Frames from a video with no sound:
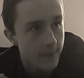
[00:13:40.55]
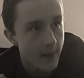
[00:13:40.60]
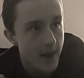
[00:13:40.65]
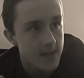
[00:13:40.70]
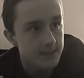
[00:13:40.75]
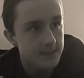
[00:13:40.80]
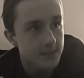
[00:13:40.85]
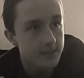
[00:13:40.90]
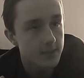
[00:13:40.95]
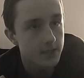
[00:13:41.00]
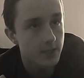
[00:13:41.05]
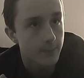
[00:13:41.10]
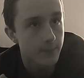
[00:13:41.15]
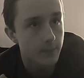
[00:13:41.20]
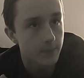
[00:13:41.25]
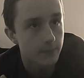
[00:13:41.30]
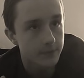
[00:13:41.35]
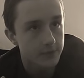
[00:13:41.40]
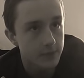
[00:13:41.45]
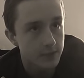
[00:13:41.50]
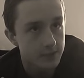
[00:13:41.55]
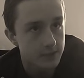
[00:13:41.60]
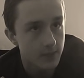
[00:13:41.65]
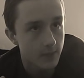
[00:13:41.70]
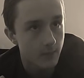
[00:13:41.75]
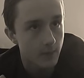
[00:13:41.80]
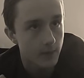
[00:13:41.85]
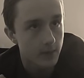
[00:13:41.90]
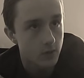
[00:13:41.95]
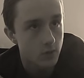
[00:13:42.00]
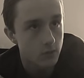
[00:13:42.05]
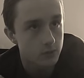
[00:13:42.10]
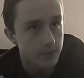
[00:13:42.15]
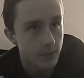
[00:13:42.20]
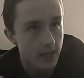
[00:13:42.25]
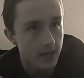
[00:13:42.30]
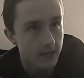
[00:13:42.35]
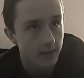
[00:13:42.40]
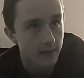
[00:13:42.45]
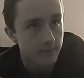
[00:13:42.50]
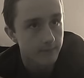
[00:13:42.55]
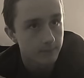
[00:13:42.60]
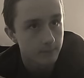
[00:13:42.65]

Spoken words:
pass it to someone who's like